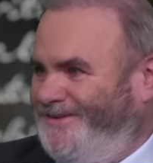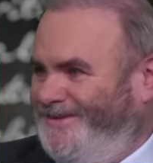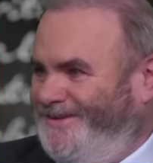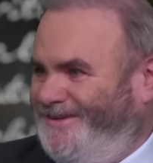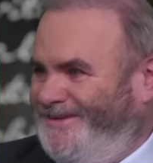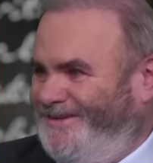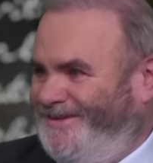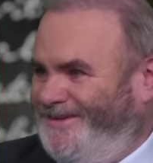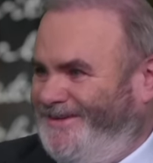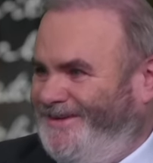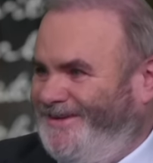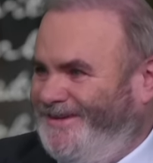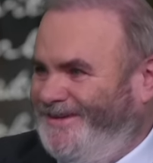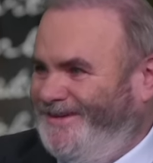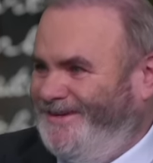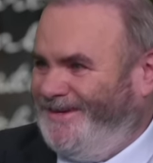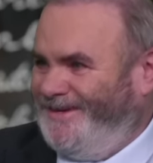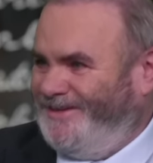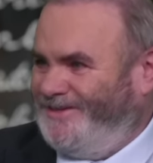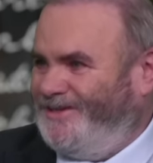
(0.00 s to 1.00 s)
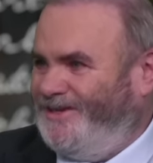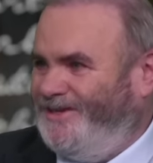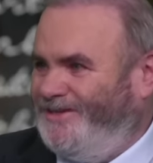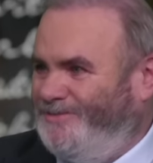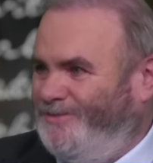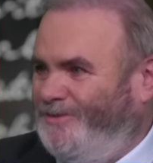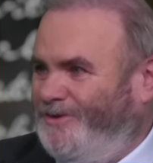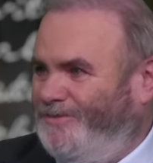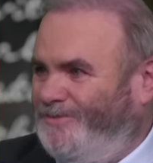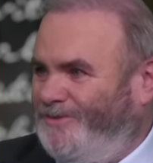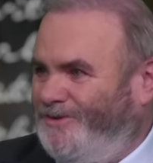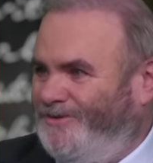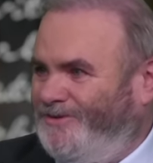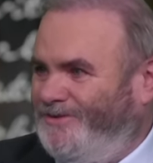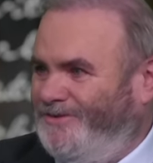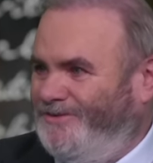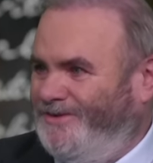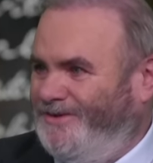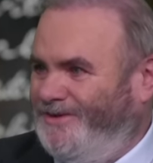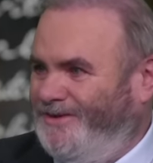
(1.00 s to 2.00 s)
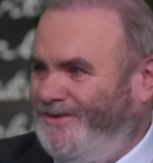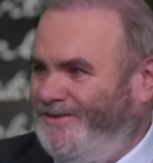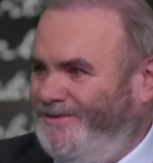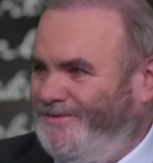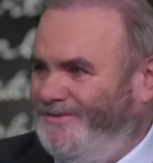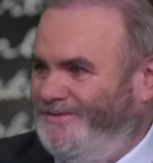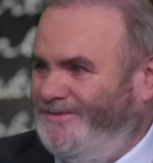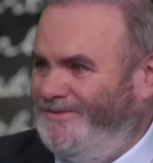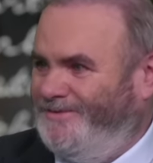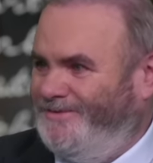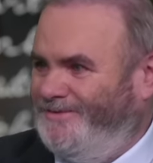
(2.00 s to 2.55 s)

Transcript: Mm. it's it's mind-blowing, really. It is,